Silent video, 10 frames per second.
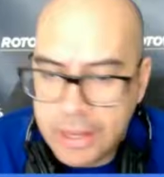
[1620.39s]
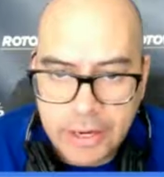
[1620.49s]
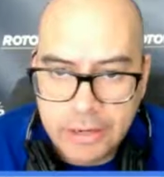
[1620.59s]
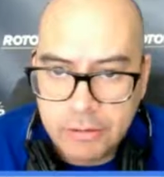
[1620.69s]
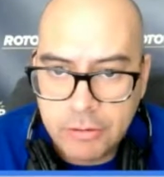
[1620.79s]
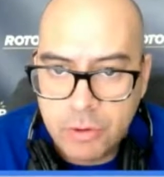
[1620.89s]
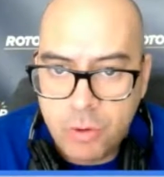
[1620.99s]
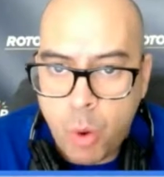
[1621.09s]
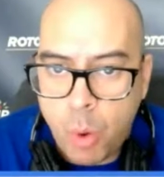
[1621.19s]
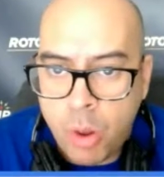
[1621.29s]
agree with you
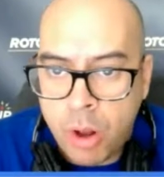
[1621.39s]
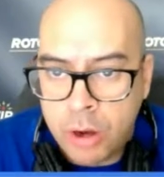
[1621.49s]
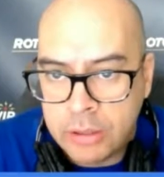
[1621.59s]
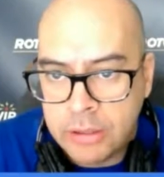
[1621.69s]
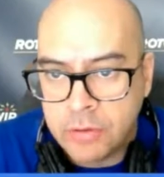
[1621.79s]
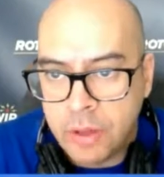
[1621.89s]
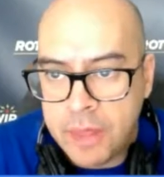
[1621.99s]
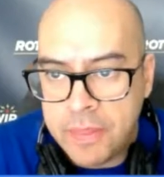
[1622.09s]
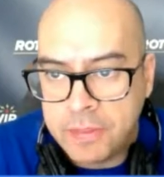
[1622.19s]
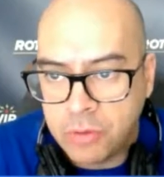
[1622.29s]
wholeheartedly. So I think
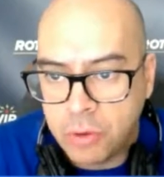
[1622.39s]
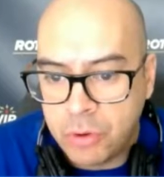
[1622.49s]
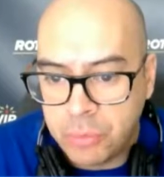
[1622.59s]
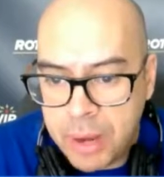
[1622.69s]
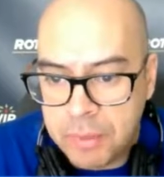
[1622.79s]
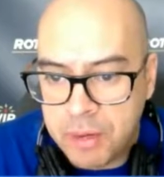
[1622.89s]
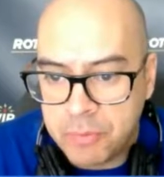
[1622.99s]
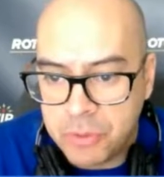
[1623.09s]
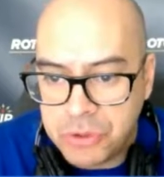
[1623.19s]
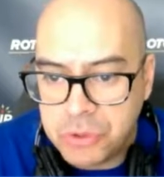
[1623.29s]
that's going to wrap it up for the
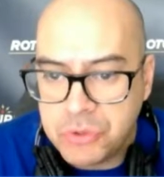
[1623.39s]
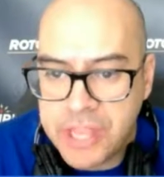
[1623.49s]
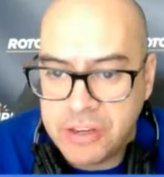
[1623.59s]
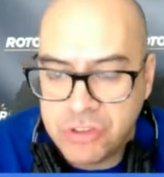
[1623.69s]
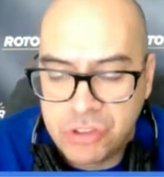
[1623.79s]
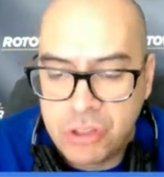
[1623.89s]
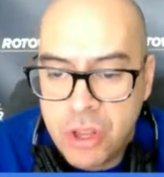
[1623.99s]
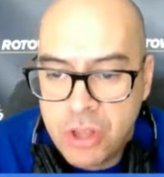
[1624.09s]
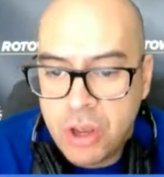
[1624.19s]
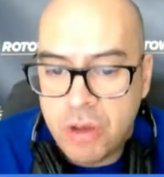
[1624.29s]
Tuesday edition
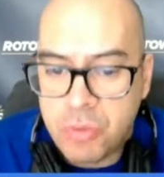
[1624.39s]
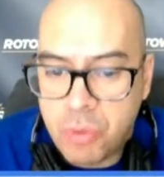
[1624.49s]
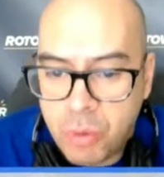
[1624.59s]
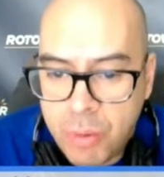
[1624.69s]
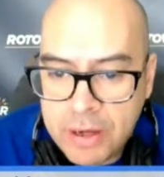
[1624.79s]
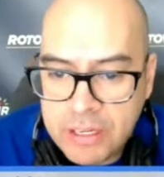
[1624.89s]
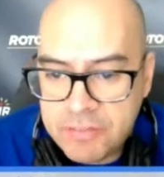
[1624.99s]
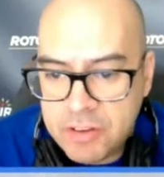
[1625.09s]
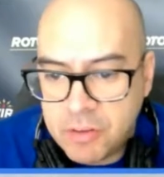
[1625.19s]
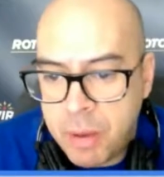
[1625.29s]
of the Rotowire DFS
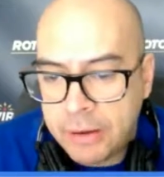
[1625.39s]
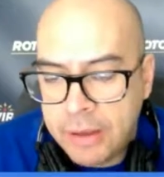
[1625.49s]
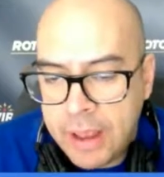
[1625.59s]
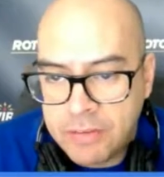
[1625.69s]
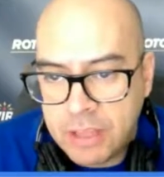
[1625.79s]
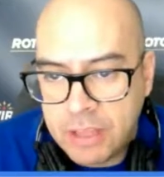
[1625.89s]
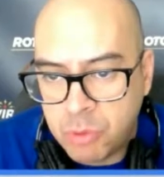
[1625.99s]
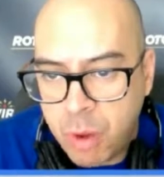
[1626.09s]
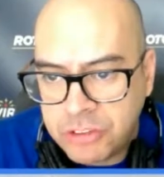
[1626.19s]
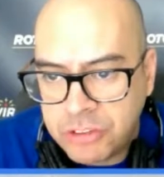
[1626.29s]
podcast. Thanks for
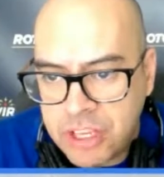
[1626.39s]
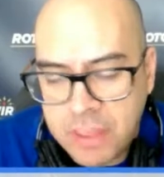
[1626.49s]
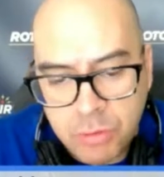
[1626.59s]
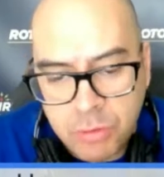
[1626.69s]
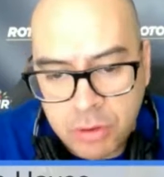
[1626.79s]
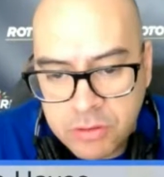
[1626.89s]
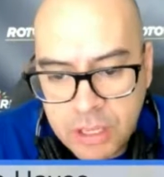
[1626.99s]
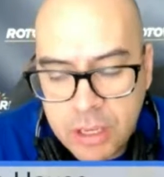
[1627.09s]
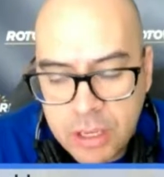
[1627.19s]
watching. Thanks for listening.